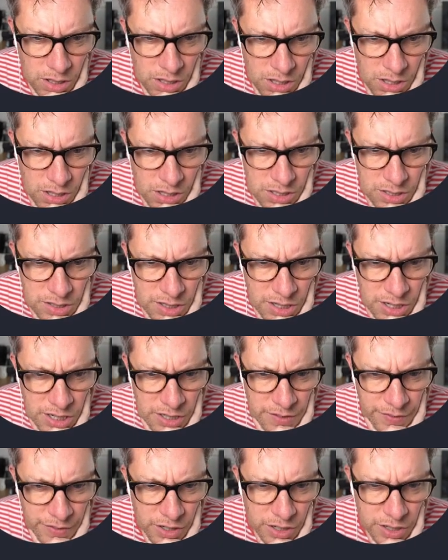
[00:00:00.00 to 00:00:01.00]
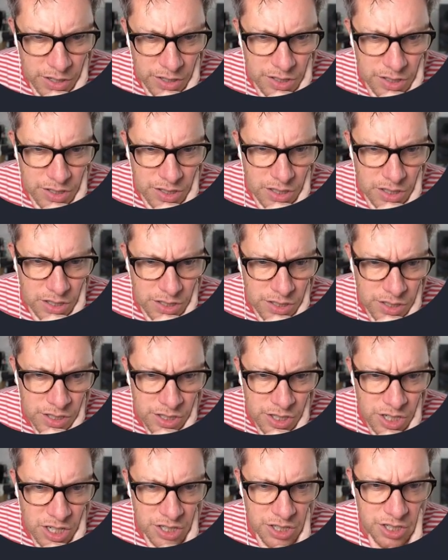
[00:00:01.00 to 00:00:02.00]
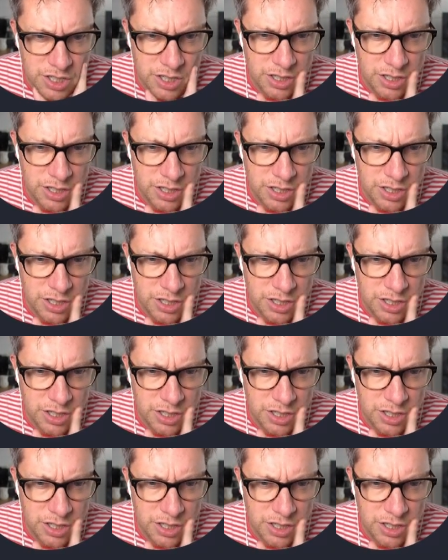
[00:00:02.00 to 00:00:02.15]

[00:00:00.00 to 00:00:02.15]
Seeing your first suggestion,